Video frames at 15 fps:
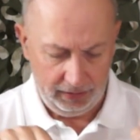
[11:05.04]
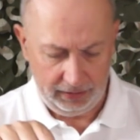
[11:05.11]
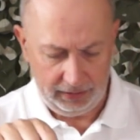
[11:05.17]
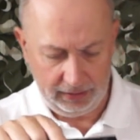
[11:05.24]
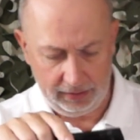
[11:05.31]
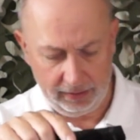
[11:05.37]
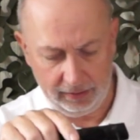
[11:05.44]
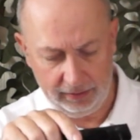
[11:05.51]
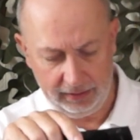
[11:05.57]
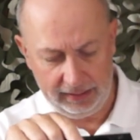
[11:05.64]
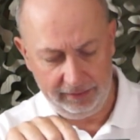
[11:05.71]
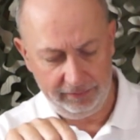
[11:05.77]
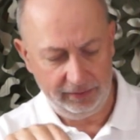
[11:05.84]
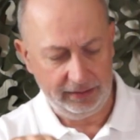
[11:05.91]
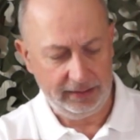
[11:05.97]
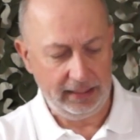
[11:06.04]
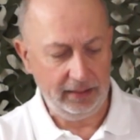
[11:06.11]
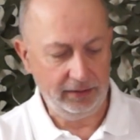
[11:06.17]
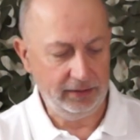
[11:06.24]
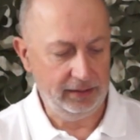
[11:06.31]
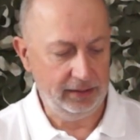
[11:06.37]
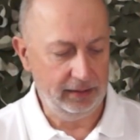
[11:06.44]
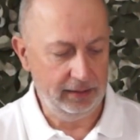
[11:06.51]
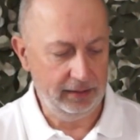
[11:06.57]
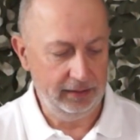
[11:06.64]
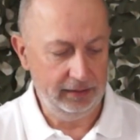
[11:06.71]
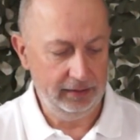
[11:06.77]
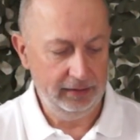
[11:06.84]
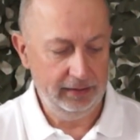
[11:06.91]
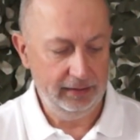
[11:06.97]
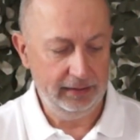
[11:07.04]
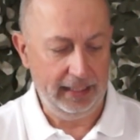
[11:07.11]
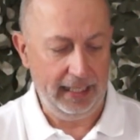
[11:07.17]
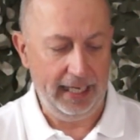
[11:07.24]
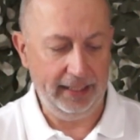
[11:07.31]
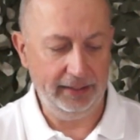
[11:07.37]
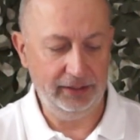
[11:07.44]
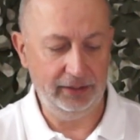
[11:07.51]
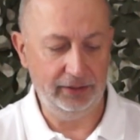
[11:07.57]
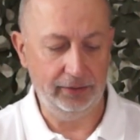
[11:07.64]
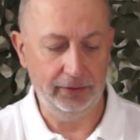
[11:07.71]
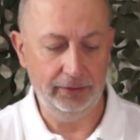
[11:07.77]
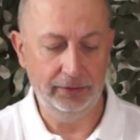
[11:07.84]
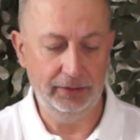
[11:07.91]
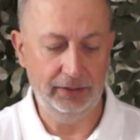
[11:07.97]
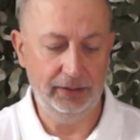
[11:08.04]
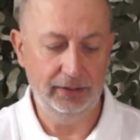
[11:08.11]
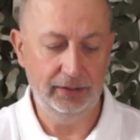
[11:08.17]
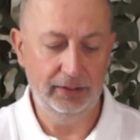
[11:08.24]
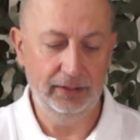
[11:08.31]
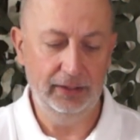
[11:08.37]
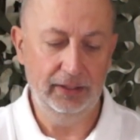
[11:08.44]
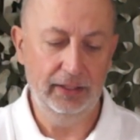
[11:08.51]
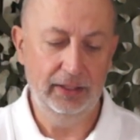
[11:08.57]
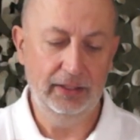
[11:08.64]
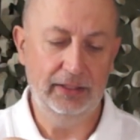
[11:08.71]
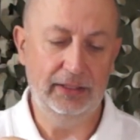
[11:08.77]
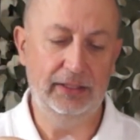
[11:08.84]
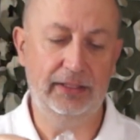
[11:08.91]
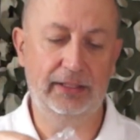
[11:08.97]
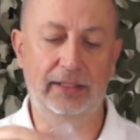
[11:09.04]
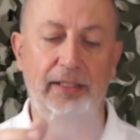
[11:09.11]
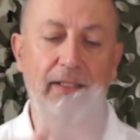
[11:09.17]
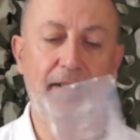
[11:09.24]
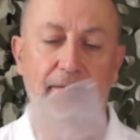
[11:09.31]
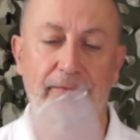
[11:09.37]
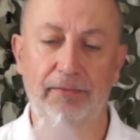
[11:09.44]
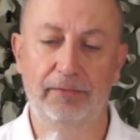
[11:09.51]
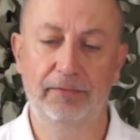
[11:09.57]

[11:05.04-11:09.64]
You know, even down to the hex screws to